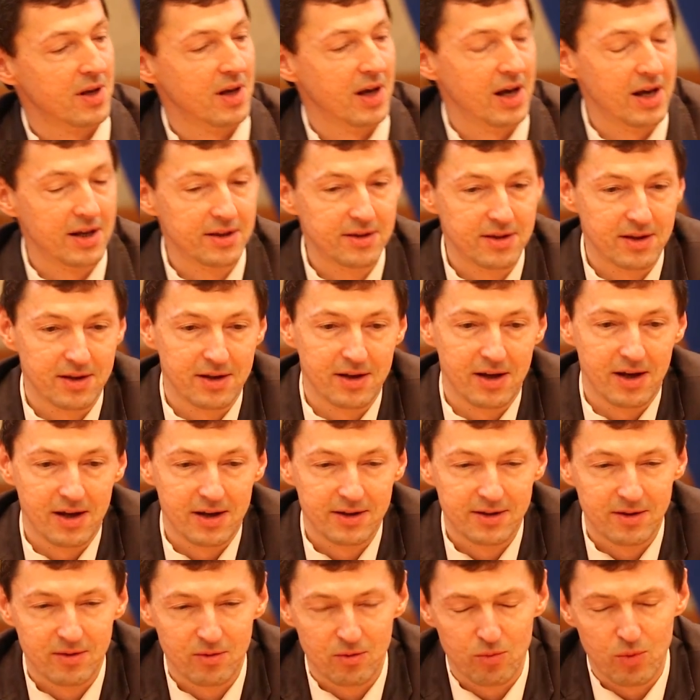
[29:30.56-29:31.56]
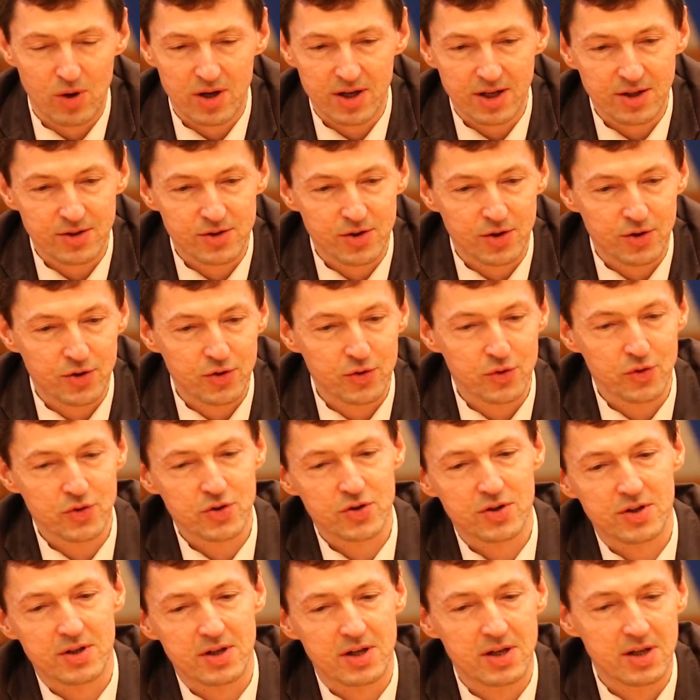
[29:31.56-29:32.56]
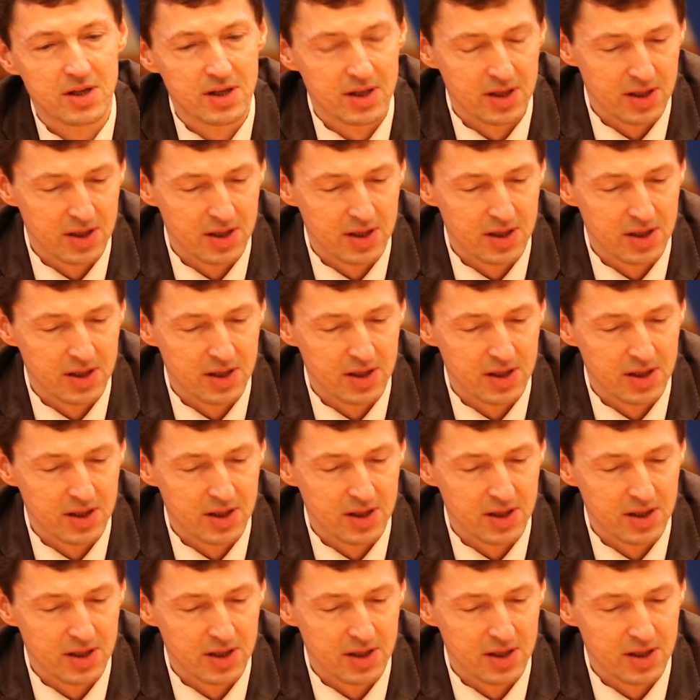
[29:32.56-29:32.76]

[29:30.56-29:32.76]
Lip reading: at one institution,